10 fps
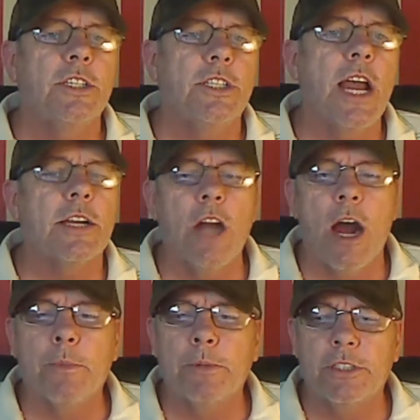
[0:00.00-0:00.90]
exact
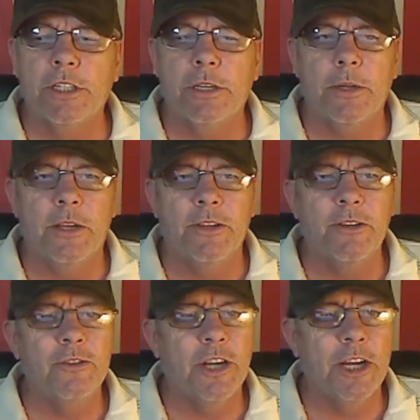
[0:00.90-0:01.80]
opposite, and
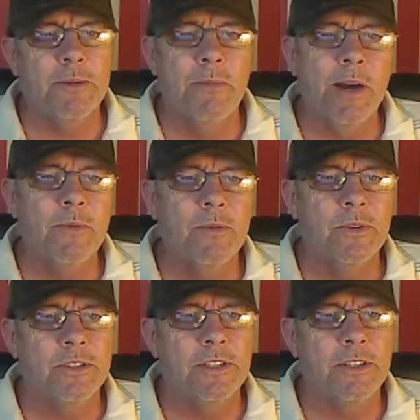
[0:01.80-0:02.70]
you take my
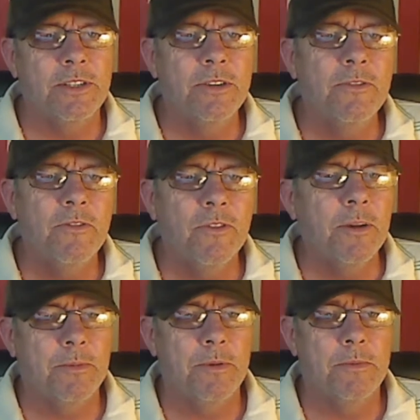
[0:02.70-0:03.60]
words and you
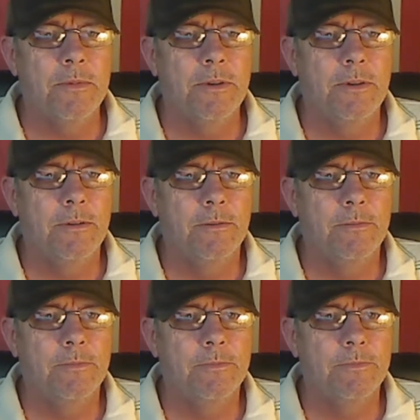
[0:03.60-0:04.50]
flip them.
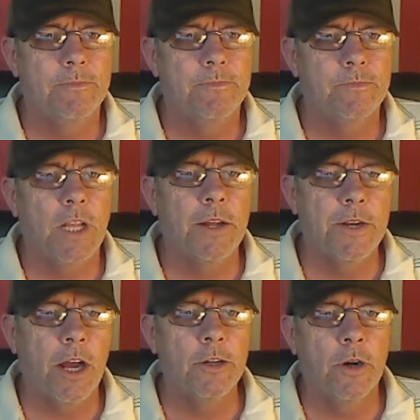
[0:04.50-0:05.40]
And
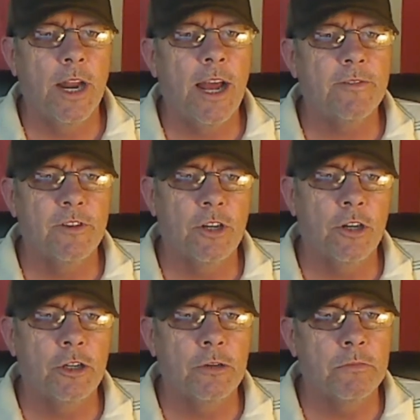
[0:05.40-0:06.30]
now you're laughing
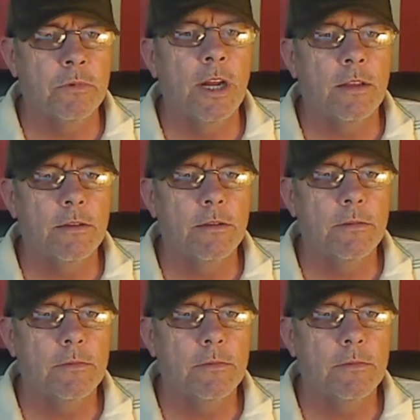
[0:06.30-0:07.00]
under your breath.